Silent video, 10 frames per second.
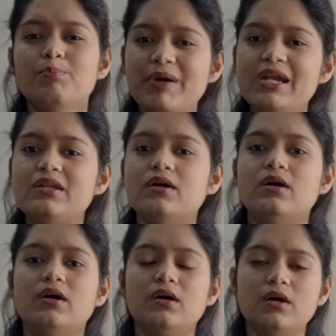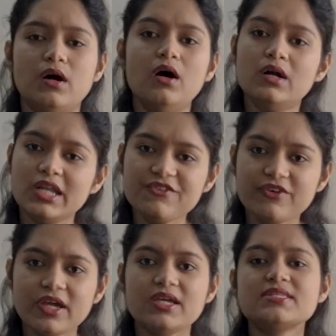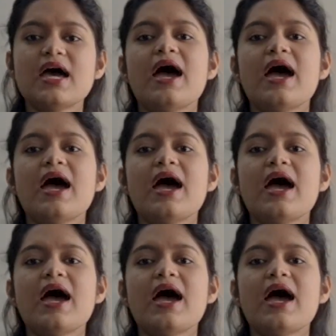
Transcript: bit uh, early phase.